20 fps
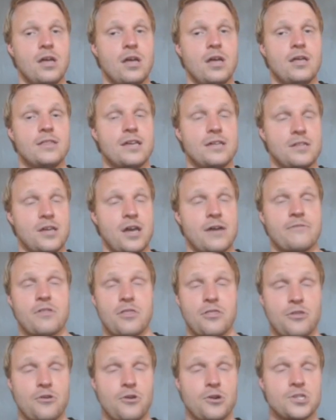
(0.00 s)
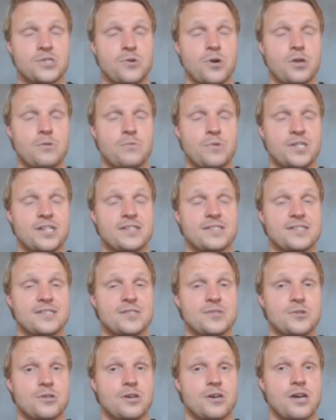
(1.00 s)
Then you have the third squad, which is
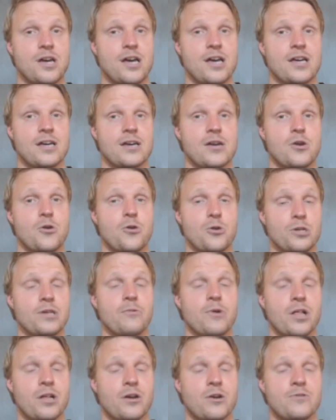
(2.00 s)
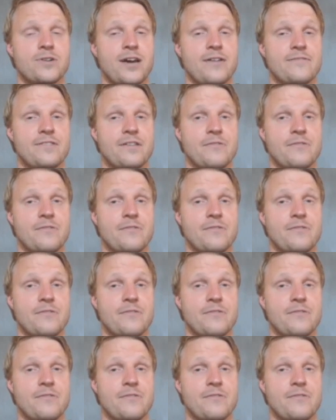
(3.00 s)
sort of early wildcard draft.